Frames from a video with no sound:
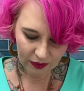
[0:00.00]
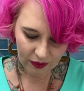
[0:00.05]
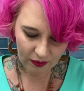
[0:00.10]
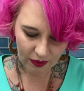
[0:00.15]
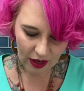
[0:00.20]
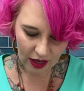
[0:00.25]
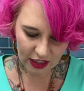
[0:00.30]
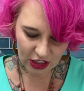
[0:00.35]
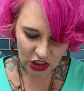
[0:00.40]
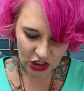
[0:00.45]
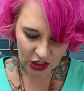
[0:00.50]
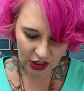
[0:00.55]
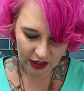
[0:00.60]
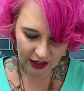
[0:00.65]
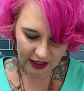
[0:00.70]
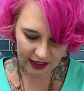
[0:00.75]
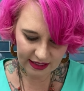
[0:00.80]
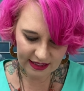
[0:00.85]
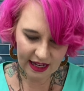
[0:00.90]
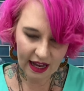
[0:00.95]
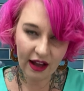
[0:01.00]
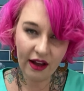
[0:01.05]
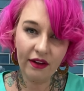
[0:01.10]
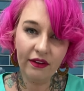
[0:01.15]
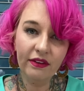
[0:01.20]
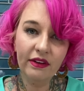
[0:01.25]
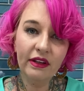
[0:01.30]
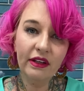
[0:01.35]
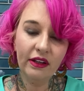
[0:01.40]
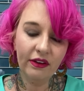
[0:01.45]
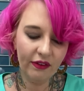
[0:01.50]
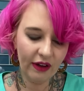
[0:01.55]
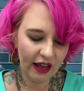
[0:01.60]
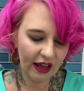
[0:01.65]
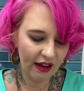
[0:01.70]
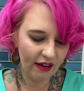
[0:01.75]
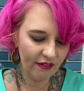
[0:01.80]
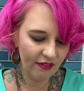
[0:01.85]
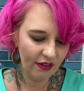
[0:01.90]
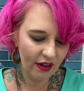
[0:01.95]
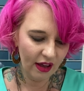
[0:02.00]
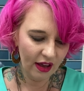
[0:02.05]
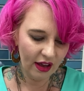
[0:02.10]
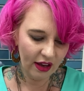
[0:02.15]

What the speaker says: We're not chilling it down. You have